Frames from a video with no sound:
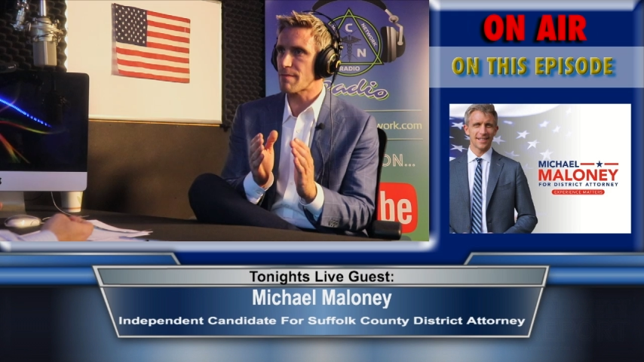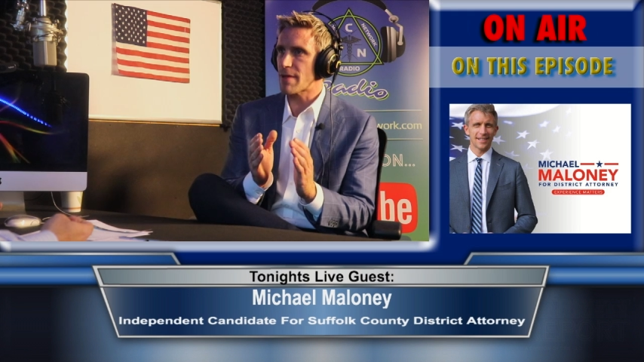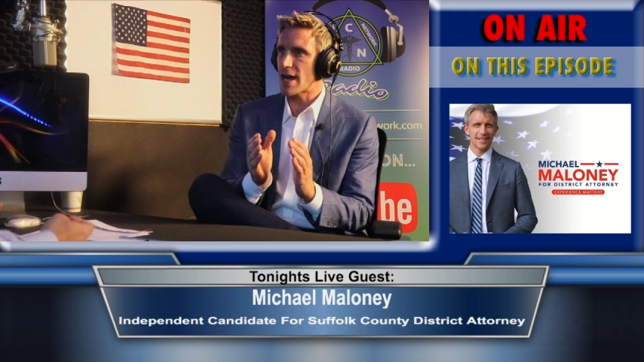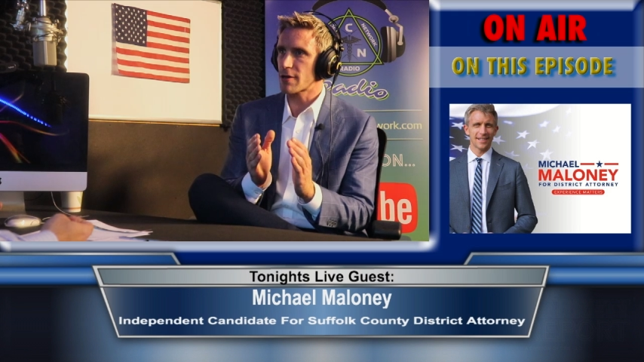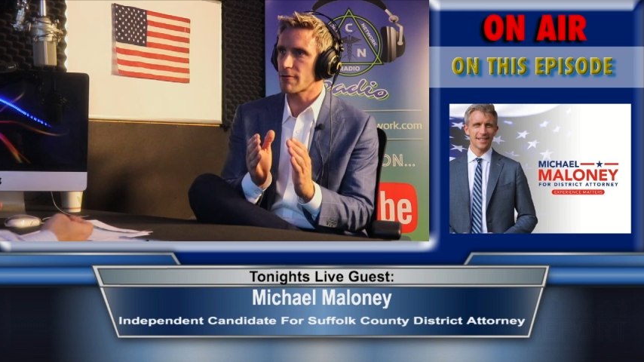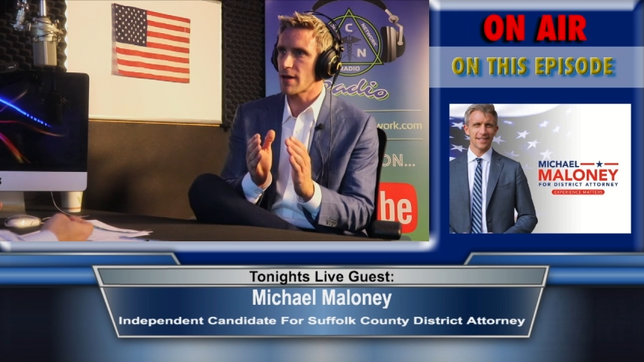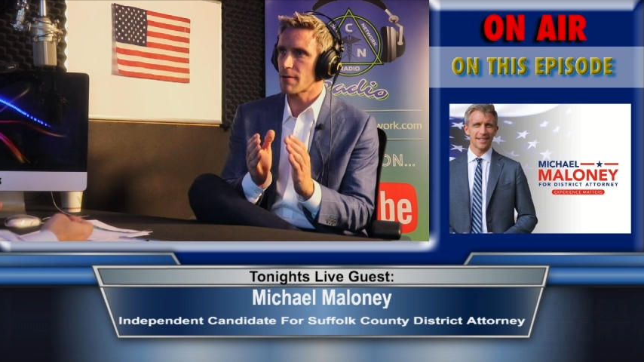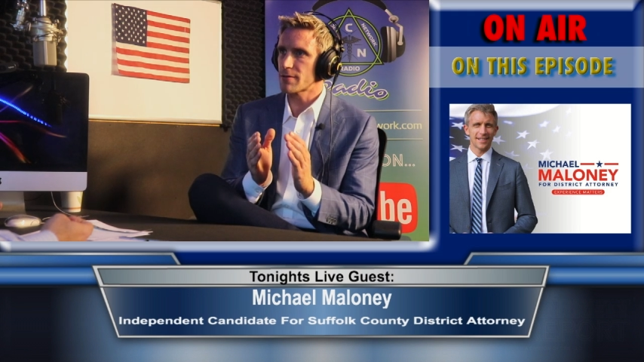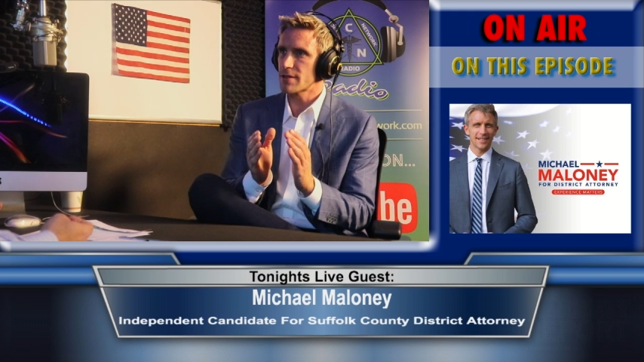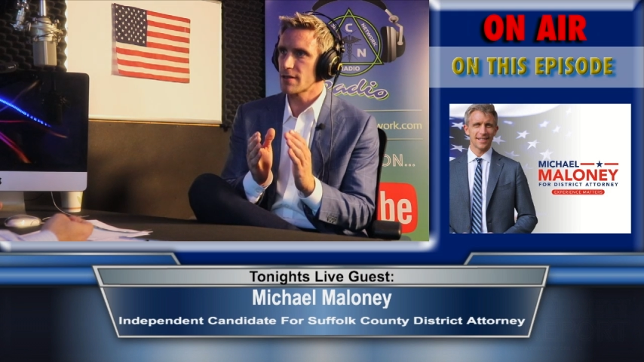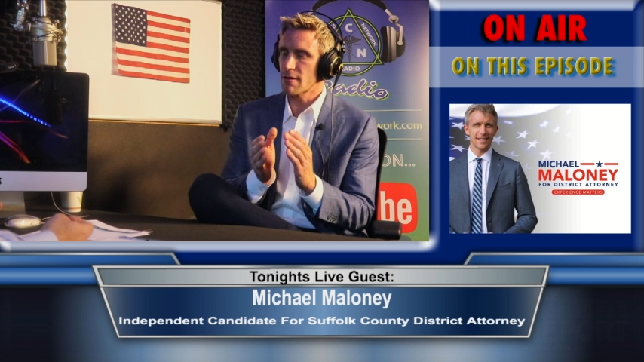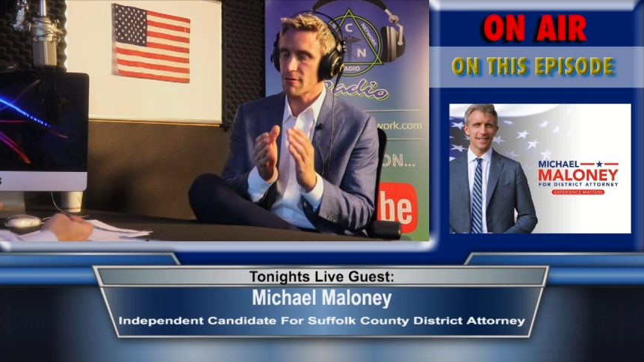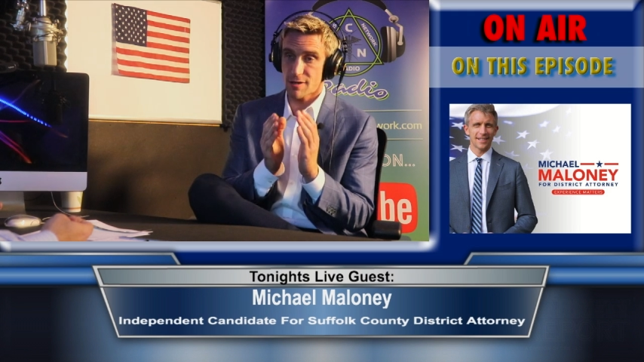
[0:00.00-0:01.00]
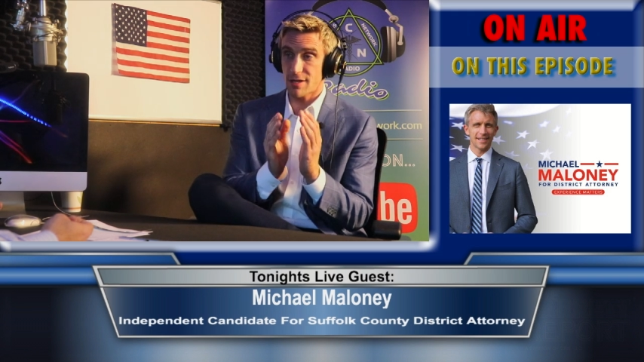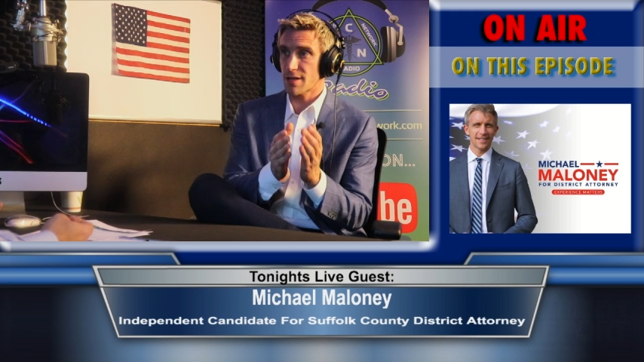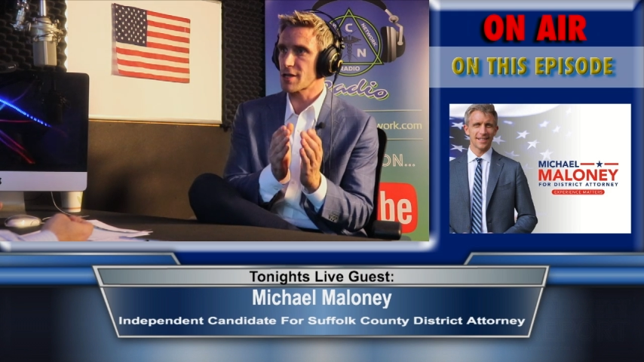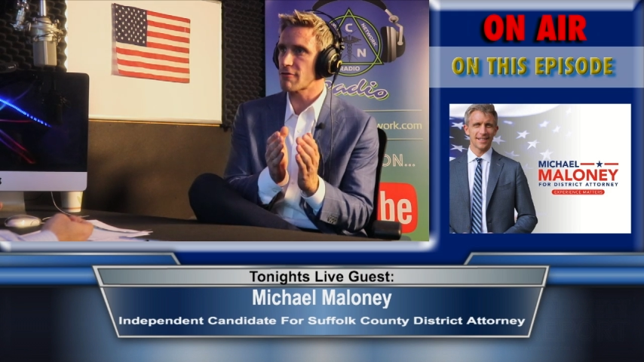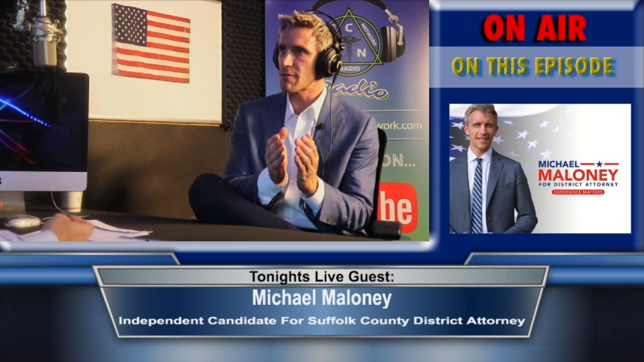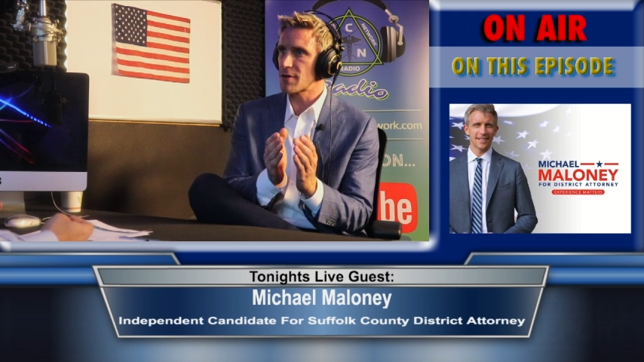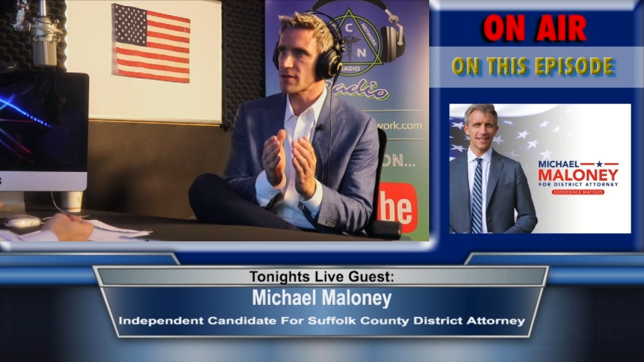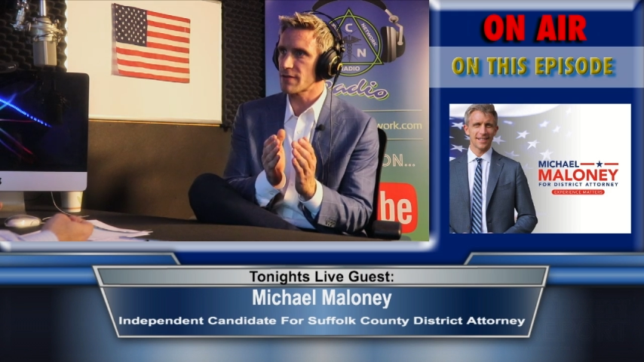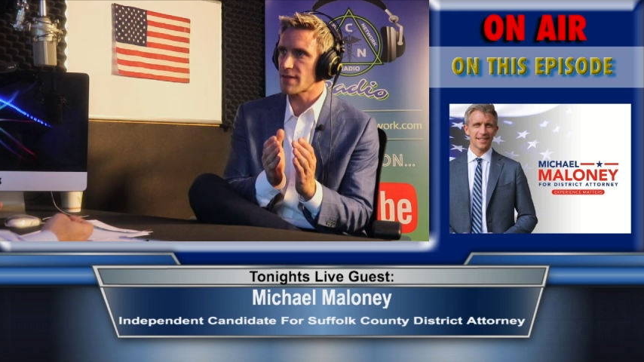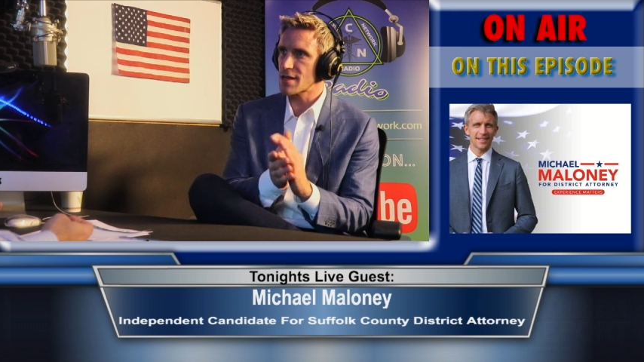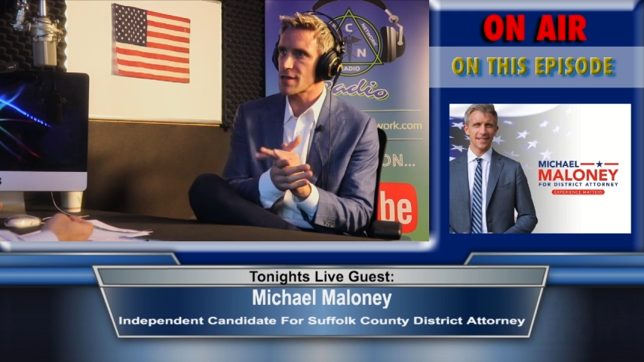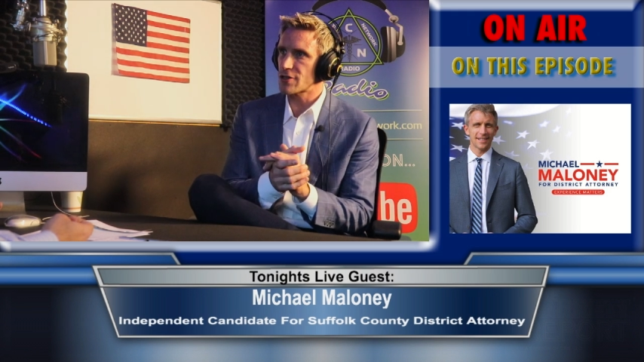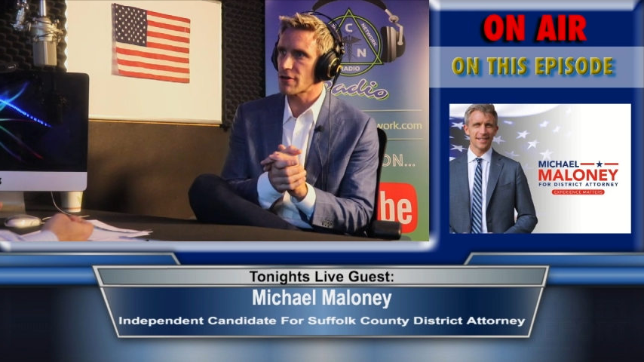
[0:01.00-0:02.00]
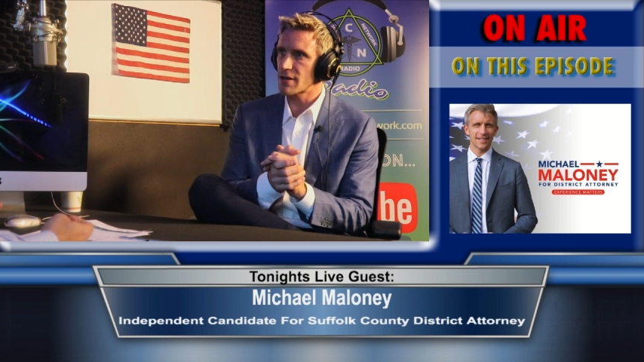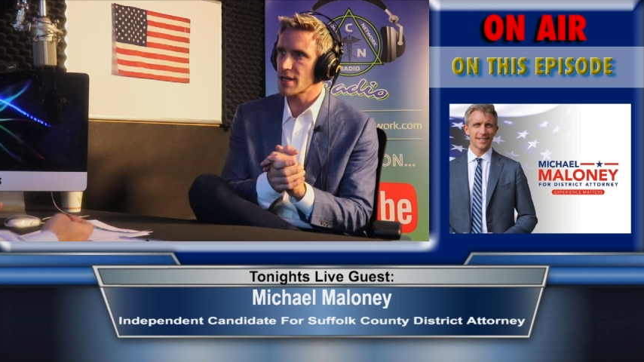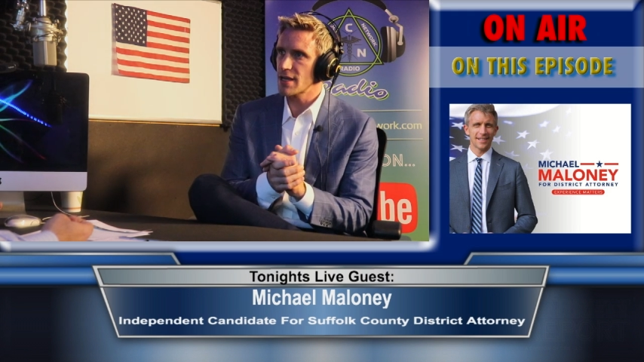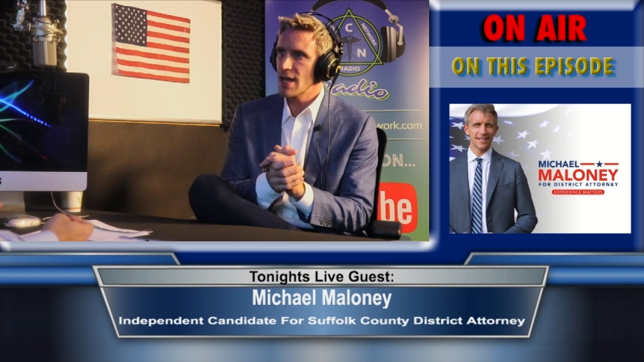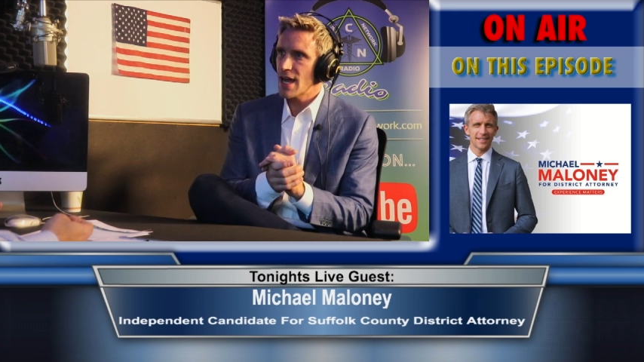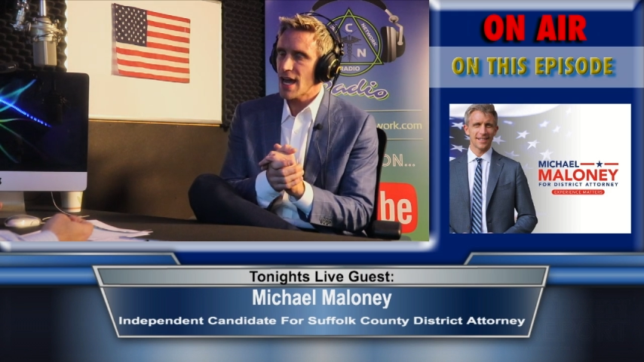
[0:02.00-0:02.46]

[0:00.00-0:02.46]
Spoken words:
background, still as a criminal defense attorney,